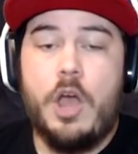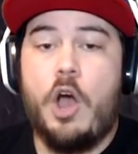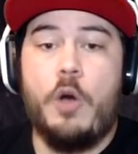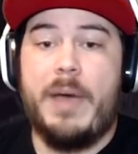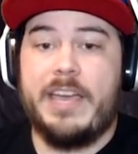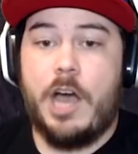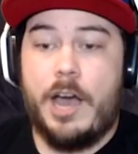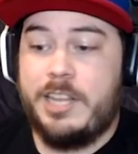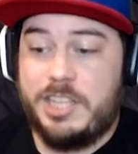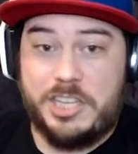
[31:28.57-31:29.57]
Oh my
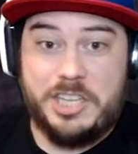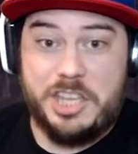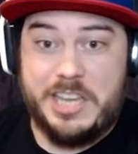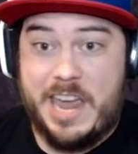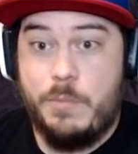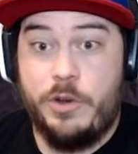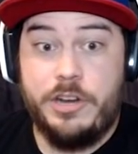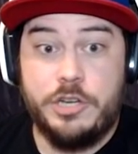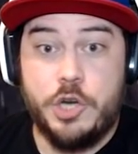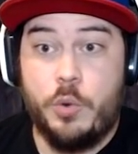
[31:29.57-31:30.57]
god. The game
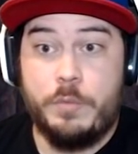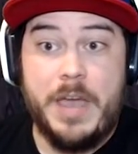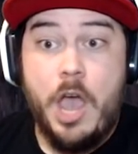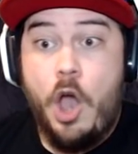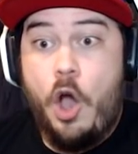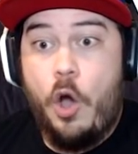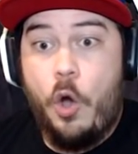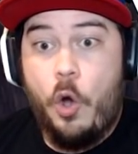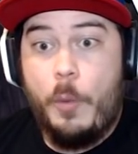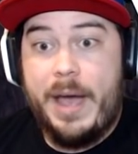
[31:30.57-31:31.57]
wanted to joke with me.
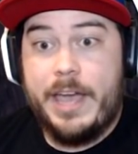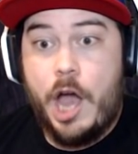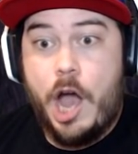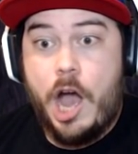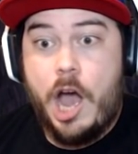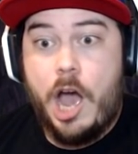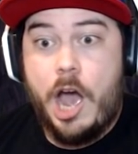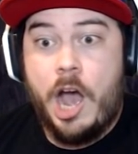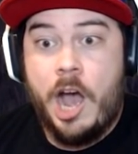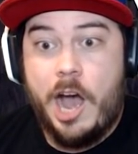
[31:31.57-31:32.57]
Oh my
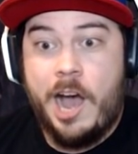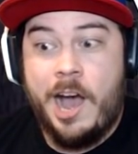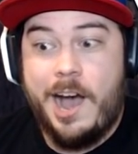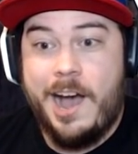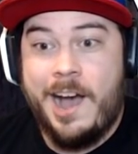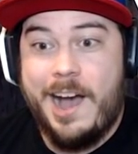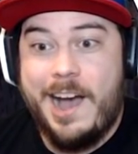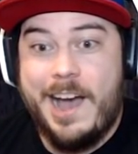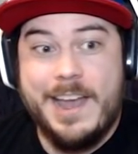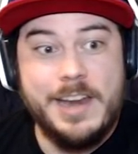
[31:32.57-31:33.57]

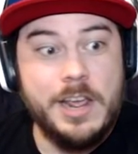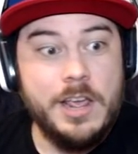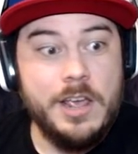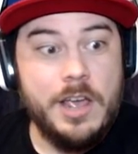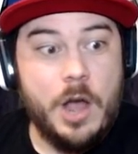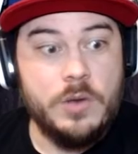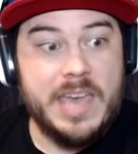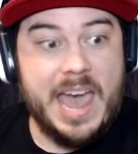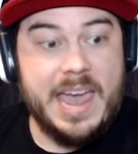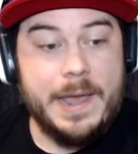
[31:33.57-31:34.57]
god.
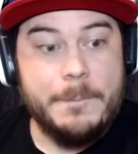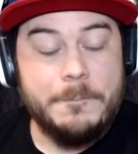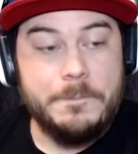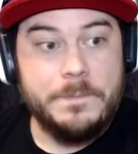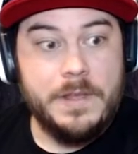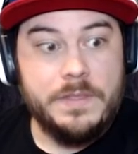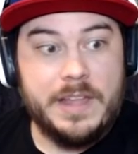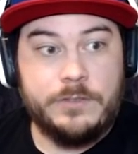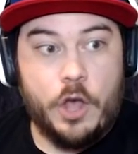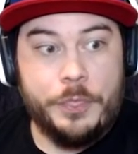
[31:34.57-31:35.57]
Okay.
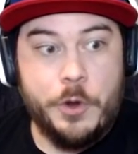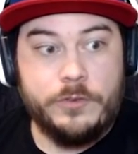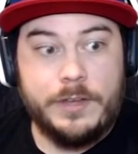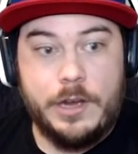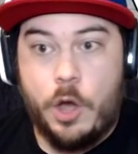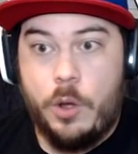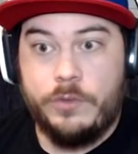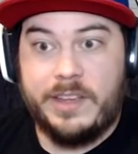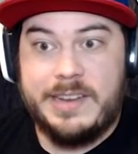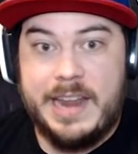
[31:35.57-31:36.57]
That's all thirteen
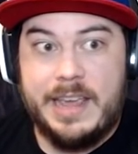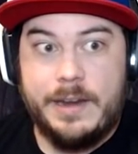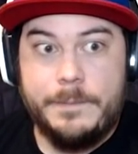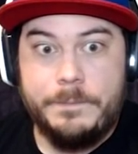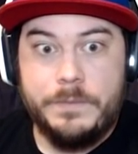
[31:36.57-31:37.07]
holes. I did it.